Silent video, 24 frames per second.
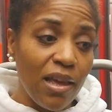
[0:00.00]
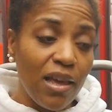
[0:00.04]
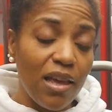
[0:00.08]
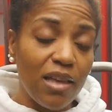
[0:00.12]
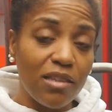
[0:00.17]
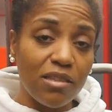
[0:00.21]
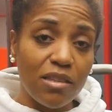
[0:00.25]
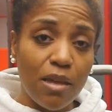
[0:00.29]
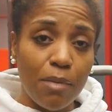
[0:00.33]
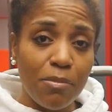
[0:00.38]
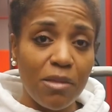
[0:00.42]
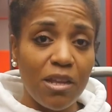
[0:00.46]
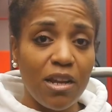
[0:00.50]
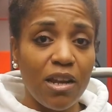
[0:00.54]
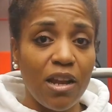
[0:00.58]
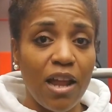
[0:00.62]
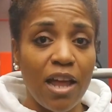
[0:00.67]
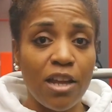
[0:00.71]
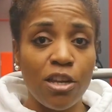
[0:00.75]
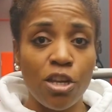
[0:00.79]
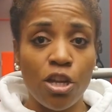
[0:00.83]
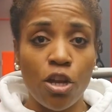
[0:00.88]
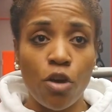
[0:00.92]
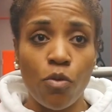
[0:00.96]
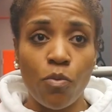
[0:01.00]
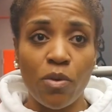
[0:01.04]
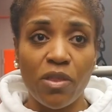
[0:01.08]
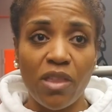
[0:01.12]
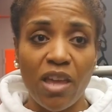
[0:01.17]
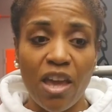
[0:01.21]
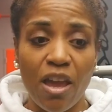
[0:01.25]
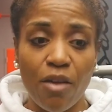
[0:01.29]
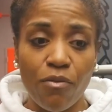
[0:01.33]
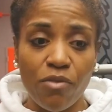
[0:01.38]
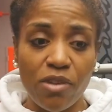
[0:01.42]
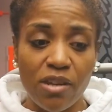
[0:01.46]
It's something that I deal with
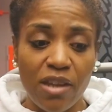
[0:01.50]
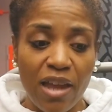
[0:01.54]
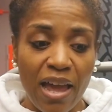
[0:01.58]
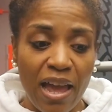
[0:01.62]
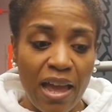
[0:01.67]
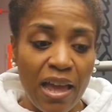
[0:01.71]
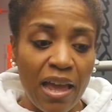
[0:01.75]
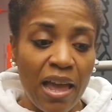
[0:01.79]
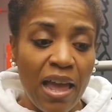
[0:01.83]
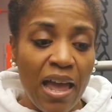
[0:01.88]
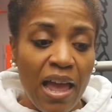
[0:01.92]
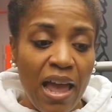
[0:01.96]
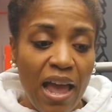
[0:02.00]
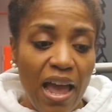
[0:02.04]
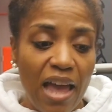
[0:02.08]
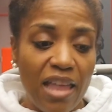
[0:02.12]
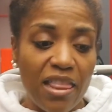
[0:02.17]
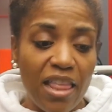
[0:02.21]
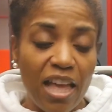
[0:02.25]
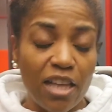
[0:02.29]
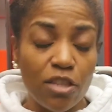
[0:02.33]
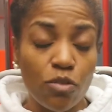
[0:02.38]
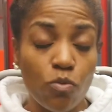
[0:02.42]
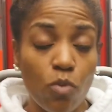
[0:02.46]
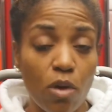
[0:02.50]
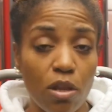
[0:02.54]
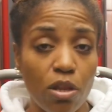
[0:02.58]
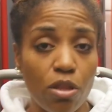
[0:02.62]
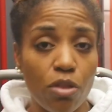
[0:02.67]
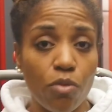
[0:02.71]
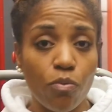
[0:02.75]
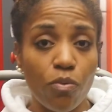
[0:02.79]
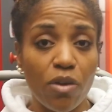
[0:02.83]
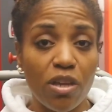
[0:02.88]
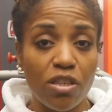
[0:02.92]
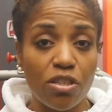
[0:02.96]
every day, and that's one of
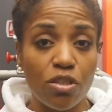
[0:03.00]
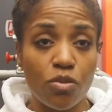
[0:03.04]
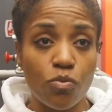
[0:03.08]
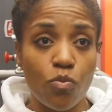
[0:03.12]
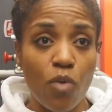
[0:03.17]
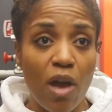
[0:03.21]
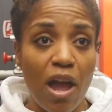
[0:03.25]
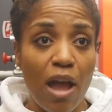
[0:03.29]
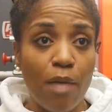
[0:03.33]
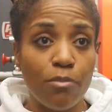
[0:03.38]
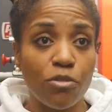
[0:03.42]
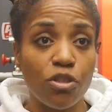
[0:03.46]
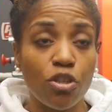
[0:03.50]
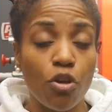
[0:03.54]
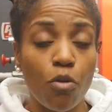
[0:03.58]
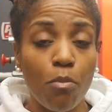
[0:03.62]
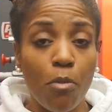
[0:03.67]
the reasons why I'm so